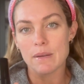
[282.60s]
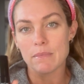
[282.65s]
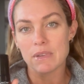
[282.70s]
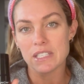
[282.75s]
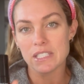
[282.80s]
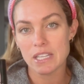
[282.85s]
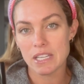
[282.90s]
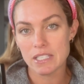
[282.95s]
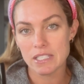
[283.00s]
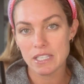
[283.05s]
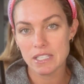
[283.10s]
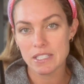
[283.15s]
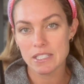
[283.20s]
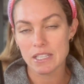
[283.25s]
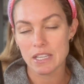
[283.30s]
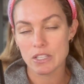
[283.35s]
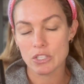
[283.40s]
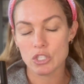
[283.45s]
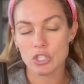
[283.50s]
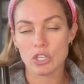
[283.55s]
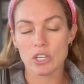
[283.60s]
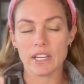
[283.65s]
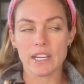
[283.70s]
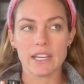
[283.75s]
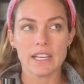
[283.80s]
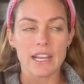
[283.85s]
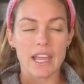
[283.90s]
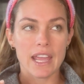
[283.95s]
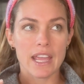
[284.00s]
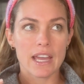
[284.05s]
tinted
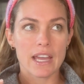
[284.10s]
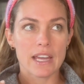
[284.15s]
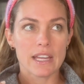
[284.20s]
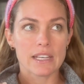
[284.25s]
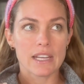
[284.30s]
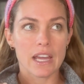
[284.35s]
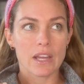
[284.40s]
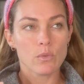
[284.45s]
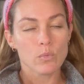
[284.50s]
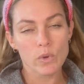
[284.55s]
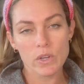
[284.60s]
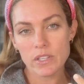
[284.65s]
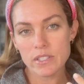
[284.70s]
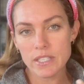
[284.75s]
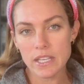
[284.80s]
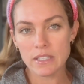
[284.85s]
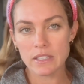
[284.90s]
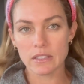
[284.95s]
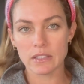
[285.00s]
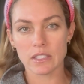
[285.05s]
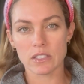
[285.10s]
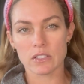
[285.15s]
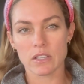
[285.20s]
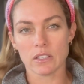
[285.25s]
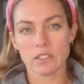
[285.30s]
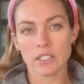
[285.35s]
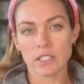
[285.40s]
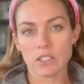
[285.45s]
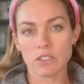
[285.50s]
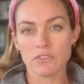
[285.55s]
sunscreen, and I will say that there's a
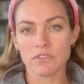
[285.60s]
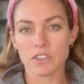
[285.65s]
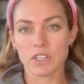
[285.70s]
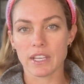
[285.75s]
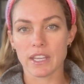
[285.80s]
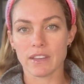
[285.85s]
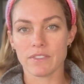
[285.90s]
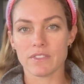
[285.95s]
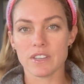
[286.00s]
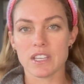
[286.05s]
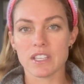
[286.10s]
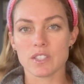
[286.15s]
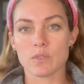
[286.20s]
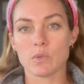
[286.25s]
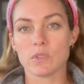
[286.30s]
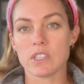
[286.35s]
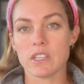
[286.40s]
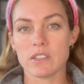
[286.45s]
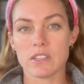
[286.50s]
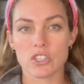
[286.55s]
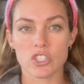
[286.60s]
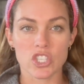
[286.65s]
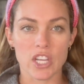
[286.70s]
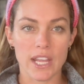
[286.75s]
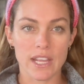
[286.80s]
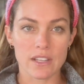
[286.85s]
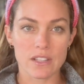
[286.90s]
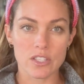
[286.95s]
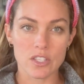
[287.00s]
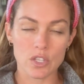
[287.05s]
little forgiveness within the
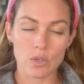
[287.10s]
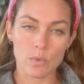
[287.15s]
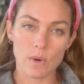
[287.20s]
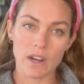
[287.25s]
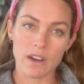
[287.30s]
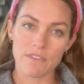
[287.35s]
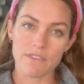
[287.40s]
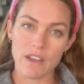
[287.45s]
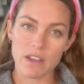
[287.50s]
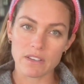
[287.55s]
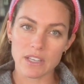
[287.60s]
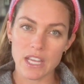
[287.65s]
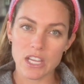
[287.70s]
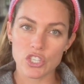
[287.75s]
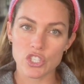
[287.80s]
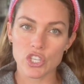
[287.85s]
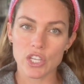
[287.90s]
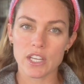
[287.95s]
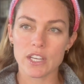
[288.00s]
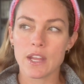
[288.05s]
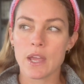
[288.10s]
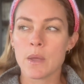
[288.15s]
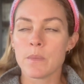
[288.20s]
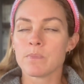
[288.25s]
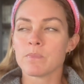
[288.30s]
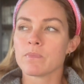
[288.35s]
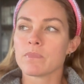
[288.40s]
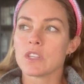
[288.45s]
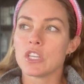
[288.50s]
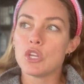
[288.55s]
shades. So where a foundation,
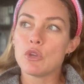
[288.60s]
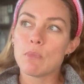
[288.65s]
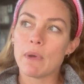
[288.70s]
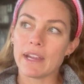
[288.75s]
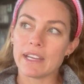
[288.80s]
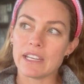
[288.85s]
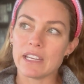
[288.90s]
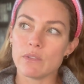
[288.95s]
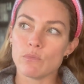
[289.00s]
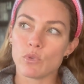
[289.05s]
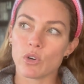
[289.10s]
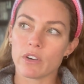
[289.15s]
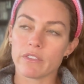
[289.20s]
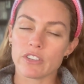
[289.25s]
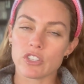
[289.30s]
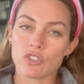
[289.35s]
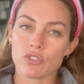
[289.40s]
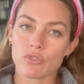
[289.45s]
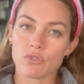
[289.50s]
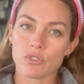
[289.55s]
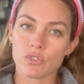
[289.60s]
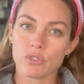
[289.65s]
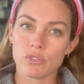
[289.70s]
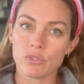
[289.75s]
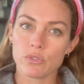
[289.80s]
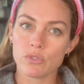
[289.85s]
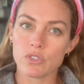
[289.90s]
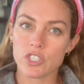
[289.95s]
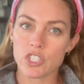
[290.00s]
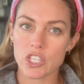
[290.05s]
you might need more of a
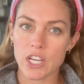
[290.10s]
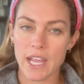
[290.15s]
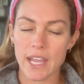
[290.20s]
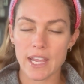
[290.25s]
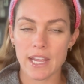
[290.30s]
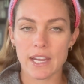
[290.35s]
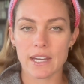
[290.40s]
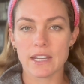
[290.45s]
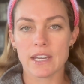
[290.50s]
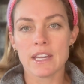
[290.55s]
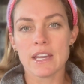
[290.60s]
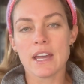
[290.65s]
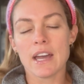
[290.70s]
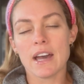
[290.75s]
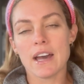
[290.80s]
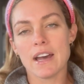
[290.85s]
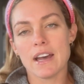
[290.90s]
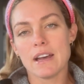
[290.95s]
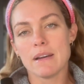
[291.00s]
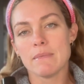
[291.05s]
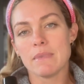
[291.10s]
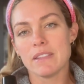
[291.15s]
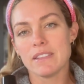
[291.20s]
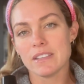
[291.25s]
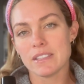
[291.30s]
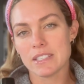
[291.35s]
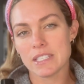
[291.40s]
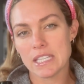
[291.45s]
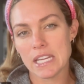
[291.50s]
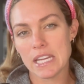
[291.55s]
true shade.
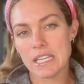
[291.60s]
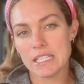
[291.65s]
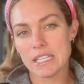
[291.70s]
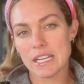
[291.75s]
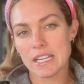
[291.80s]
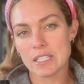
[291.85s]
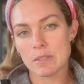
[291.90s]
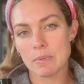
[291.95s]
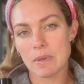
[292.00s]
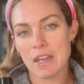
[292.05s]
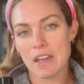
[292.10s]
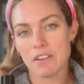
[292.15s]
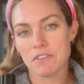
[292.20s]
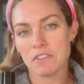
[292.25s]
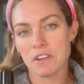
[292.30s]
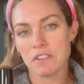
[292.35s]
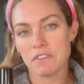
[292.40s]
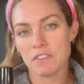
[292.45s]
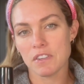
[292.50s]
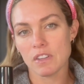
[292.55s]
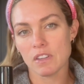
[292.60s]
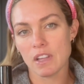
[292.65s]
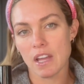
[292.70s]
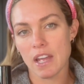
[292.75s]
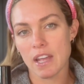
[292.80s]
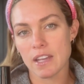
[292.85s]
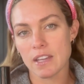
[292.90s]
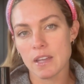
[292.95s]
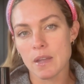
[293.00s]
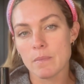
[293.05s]
This tinted SPF, I feel
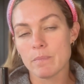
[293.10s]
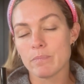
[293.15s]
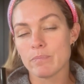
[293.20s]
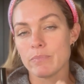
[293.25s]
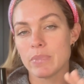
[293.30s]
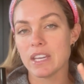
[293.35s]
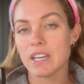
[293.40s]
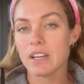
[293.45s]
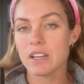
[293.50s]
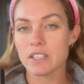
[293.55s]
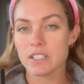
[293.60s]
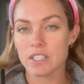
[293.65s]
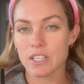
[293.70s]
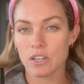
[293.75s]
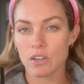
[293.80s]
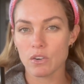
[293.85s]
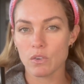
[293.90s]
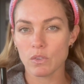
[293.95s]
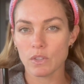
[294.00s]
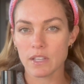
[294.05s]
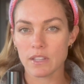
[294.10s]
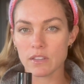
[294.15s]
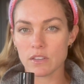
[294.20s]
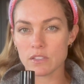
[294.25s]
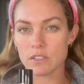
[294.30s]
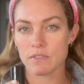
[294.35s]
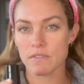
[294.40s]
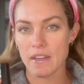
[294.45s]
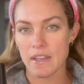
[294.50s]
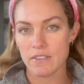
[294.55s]
like, because there are only
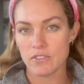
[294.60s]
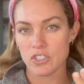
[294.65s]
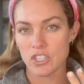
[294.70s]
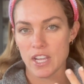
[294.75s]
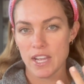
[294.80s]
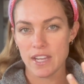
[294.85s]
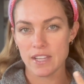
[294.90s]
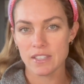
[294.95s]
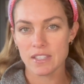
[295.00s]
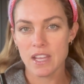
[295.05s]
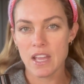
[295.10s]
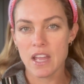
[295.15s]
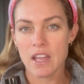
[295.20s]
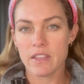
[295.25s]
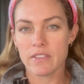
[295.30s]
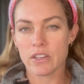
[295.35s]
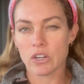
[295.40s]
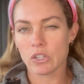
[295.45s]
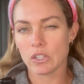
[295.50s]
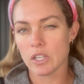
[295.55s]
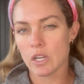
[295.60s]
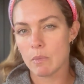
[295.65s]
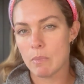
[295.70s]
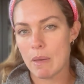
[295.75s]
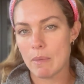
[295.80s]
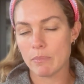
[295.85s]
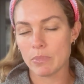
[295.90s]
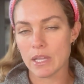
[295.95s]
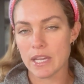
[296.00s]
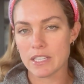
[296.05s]
those 5 shades, they're a little
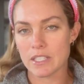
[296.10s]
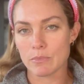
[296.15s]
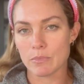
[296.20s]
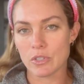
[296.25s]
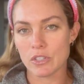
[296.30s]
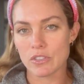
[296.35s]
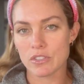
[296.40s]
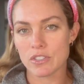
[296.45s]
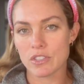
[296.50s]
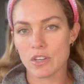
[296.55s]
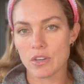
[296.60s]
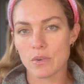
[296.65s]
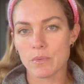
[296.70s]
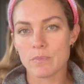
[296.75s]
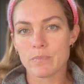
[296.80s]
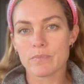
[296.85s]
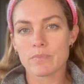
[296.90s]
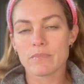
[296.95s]
bit blendable. So